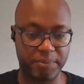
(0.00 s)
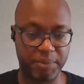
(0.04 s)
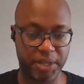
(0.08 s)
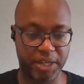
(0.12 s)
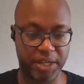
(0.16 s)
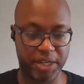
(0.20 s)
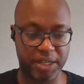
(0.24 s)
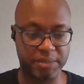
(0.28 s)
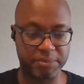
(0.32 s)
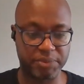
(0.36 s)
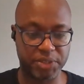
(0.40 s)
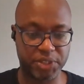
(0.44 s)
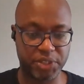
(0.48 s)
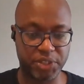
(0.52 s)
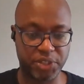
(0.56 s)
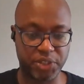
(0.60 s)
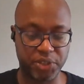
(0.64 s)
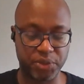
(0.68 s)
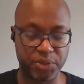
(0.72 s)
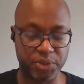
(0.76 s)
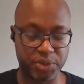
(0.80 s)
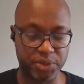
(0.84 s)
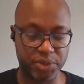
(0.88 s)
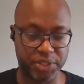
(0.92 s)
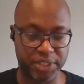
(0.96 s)
becomes
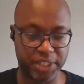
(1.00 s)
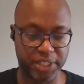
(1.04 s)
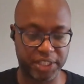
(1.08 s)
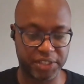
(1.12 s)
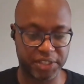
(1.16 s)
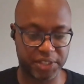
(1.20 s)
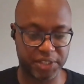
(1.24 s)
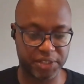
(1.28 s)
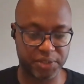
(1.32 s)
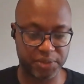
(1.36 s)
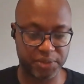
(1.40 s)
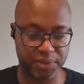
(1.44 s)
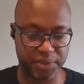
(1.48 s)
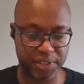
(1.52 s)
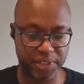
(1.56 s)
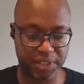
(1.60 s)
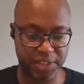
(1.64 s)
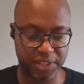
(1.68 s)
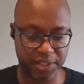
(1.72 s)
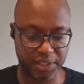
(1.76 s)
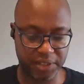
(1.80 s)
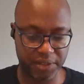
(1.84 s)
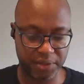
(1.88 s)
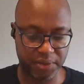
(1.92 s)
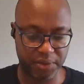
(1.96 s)
huge, let's say to
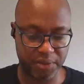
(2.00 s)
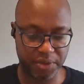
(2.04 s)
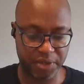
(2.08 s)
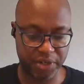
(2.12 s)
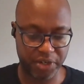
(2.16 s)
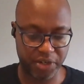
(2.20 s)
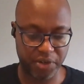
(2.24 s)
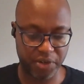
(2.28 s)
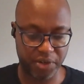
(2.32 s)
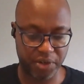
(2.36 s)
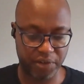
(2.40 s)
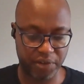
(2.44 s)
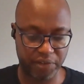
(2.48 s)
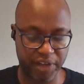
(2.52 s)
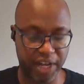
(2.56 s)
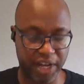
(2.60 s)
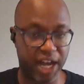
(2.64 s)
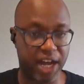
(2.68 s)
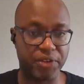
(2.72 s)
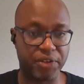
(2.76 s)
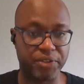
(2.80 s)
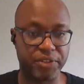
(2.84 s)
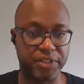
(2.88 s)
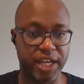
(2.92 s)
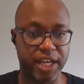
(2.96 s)
the order of
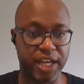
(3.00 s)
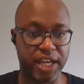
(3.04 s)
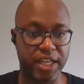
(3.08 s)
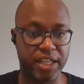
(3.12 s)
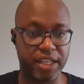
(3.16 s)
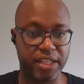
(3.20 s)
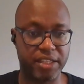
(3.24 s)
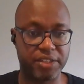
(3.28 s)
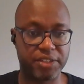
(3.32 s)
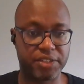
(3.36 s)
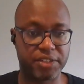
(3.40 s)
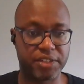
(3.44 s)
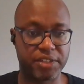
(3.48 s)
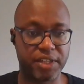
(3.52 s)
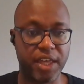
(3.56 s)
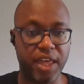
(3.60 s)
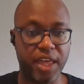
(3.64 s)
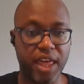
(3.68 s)
how DAI is,